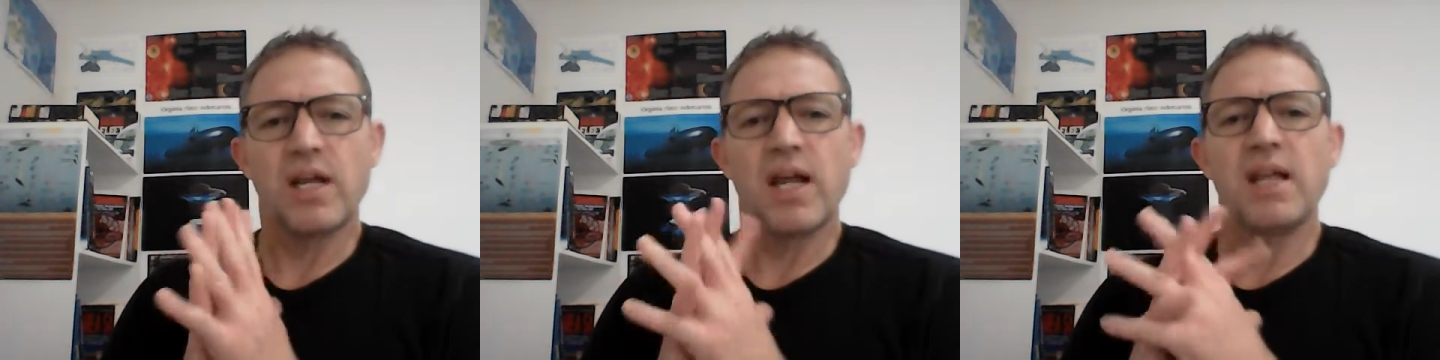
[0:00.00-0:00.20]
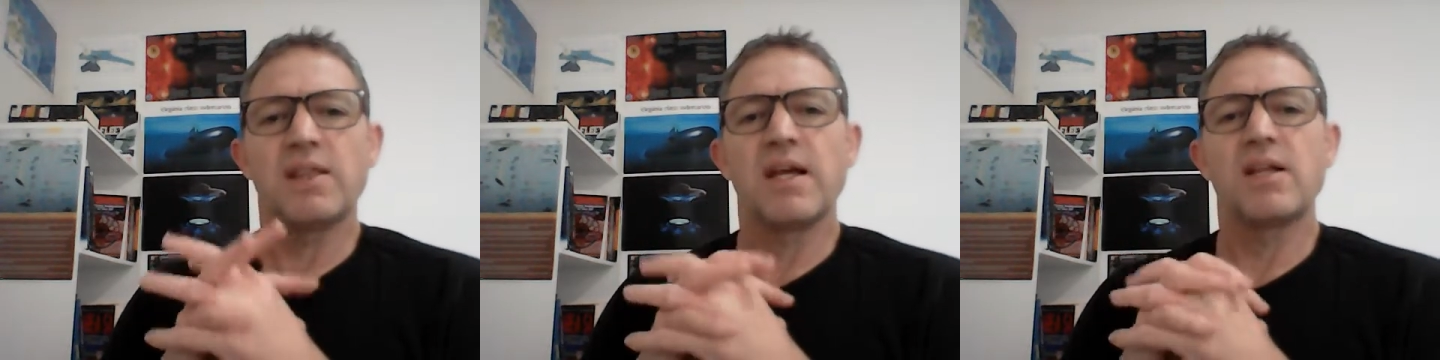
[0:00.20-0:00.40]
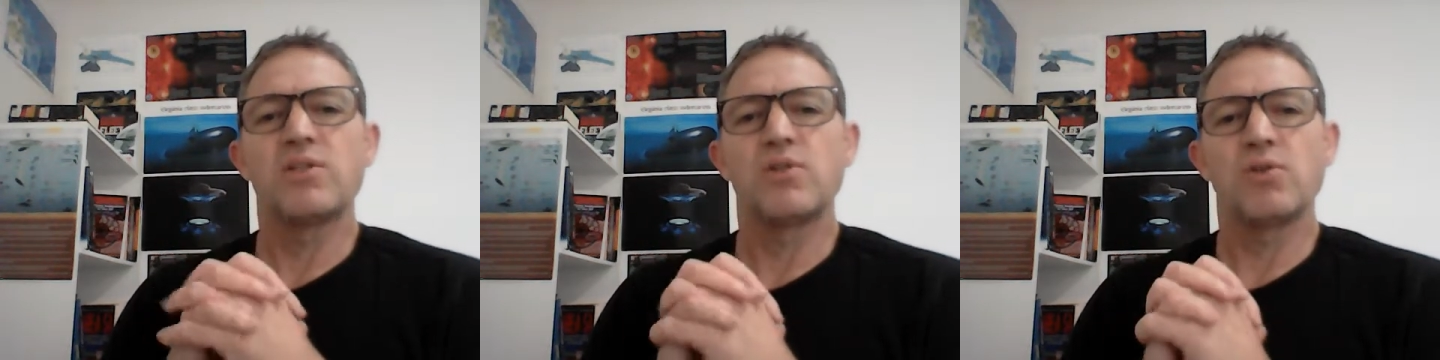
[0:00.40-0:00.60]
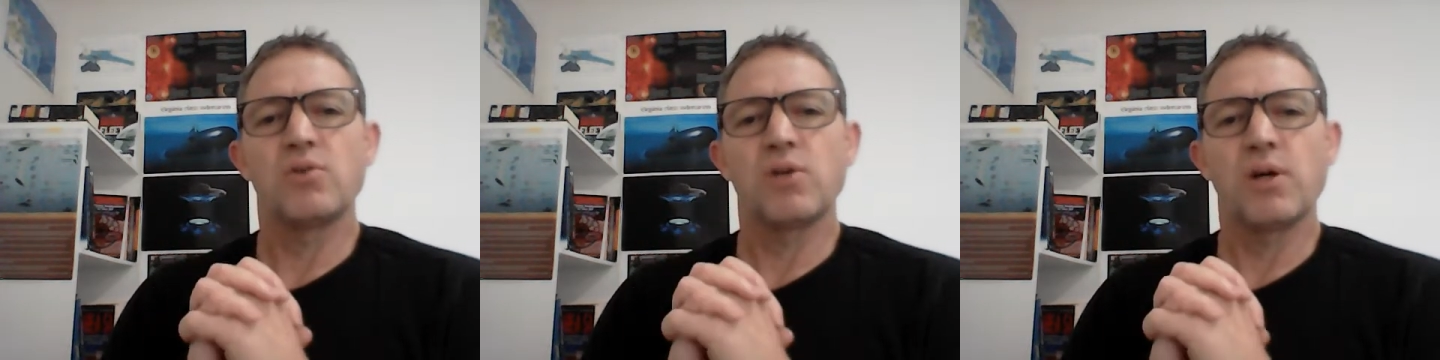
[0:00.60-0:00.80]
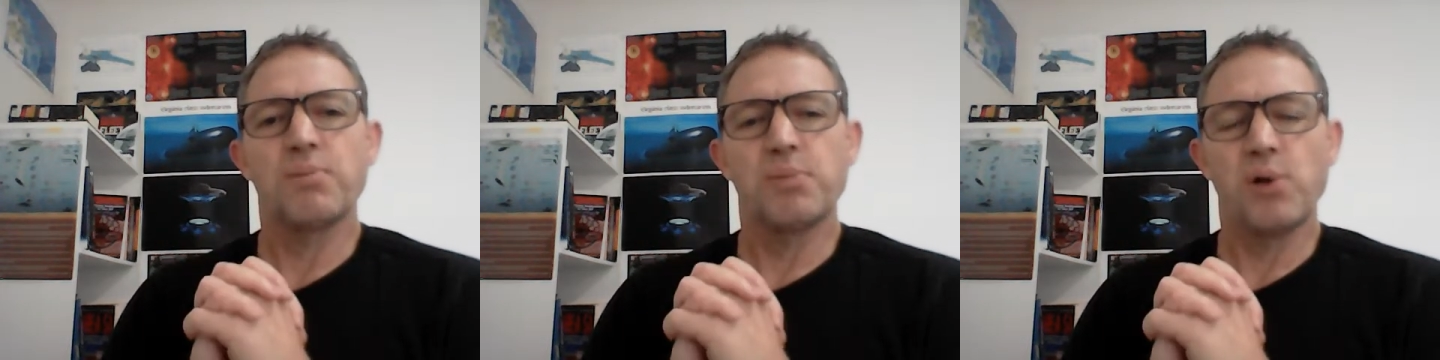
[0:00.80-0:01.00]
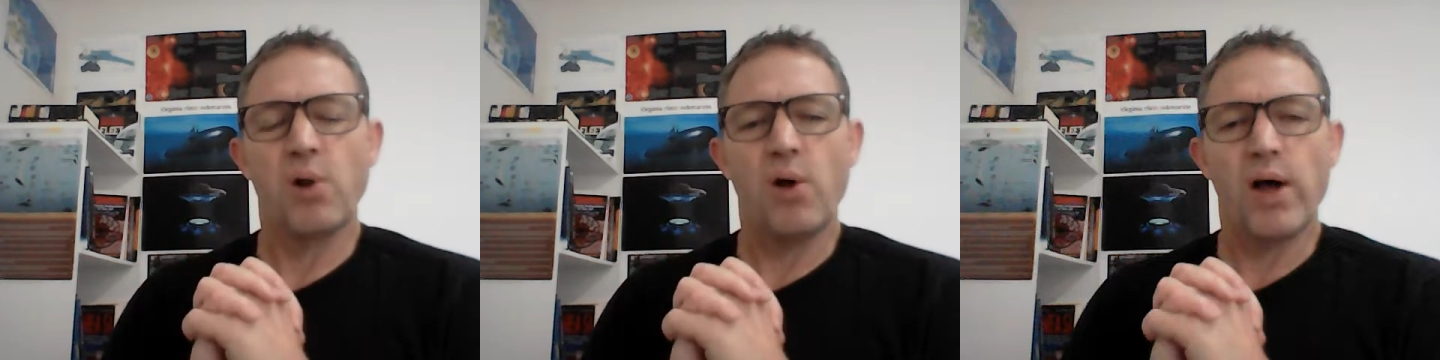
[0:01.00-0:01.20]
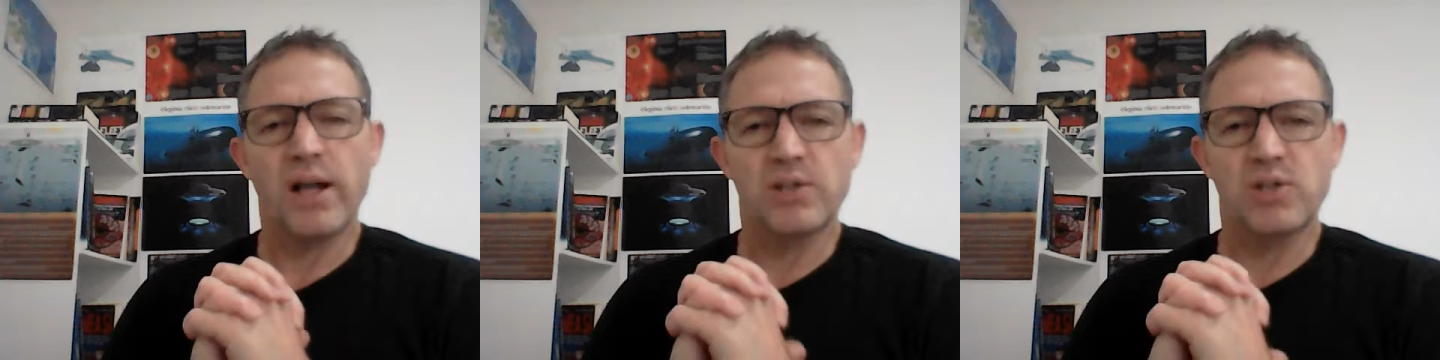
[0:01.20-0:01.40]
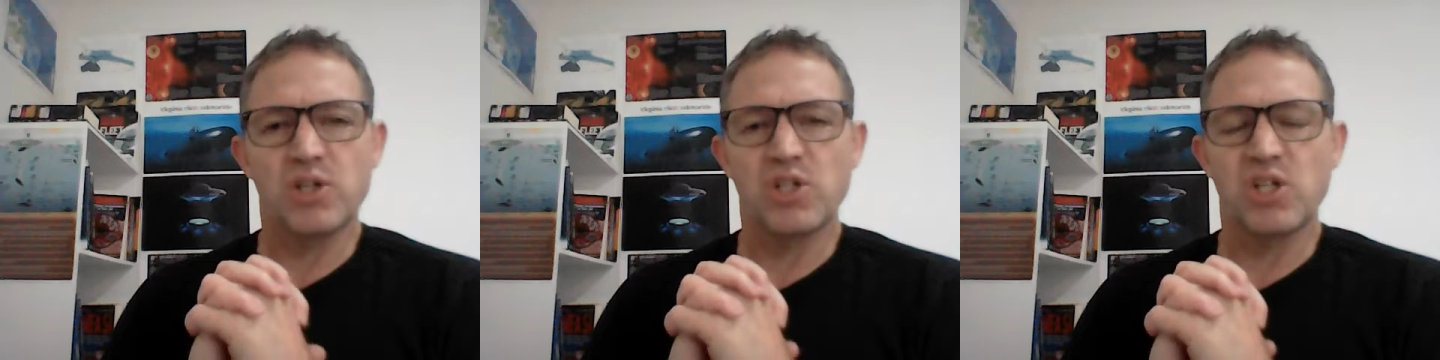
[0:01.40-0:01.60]
and they do
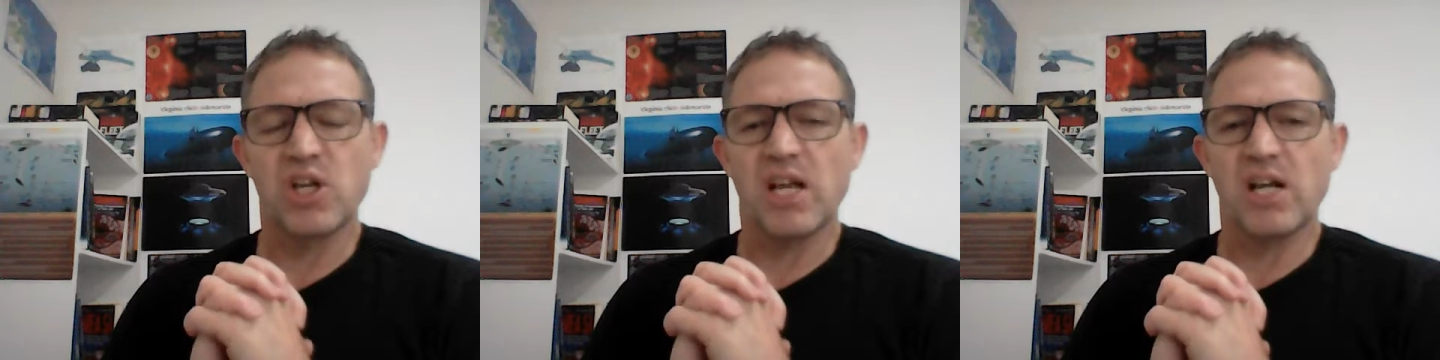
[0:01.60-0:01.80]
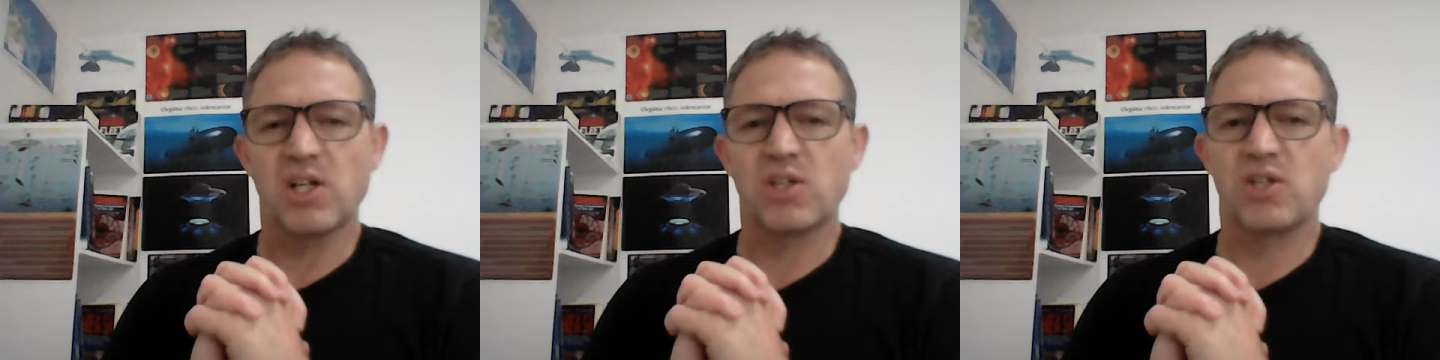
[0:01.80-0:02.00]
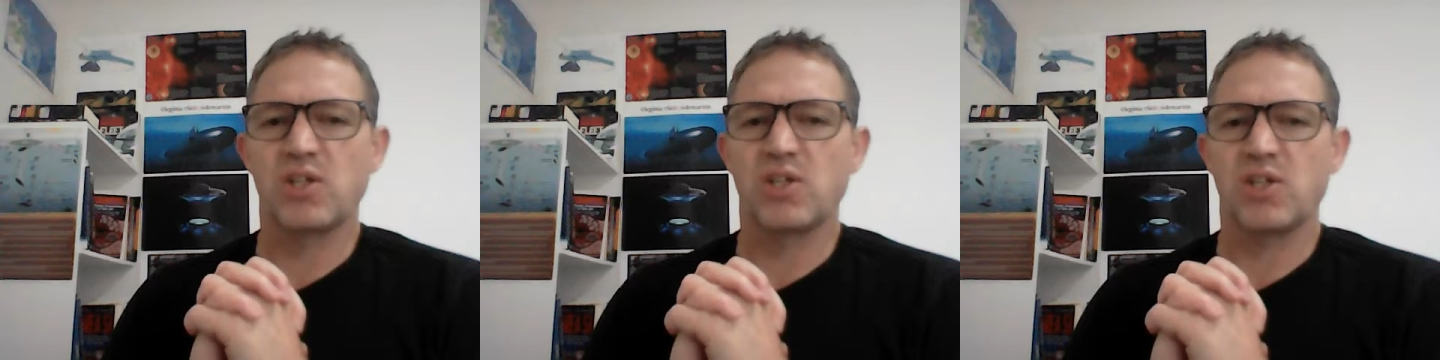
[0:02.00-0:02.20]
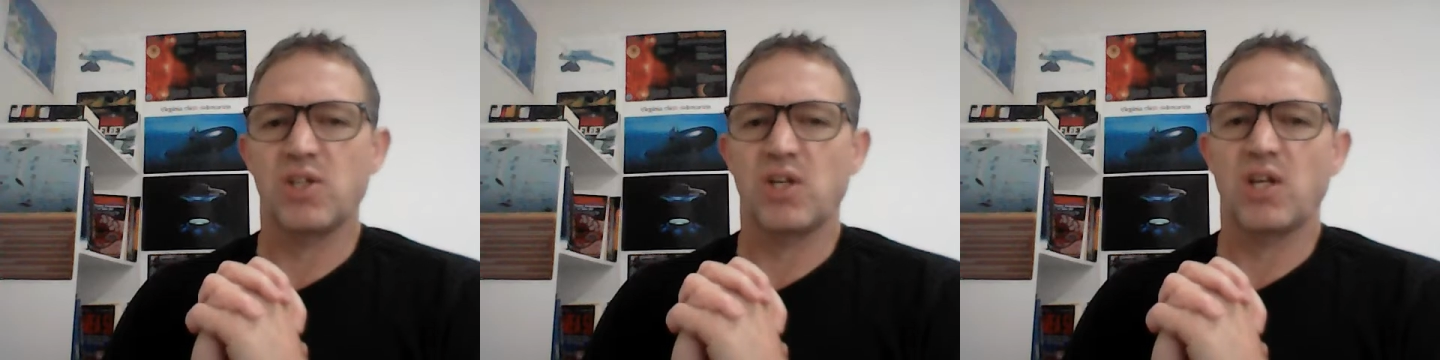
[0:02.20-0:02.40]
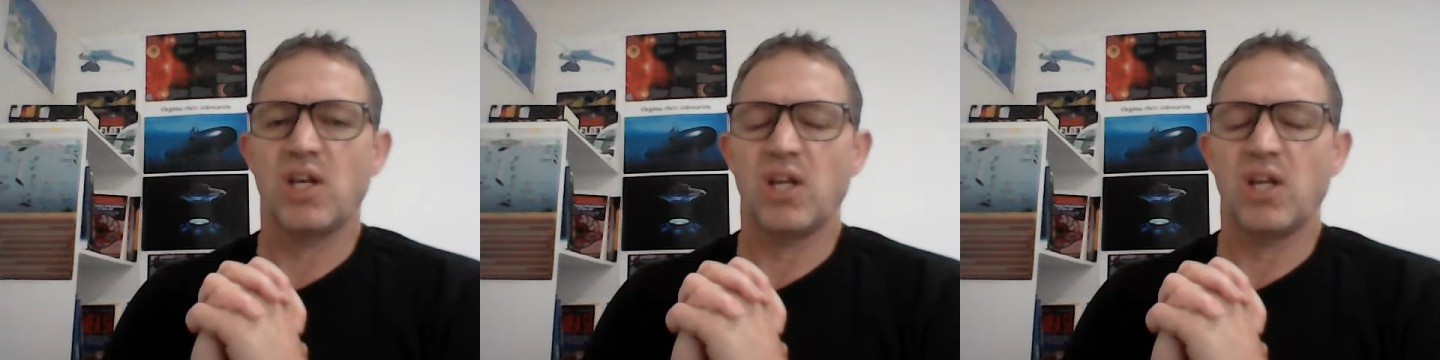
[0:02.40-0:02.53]
compliance checks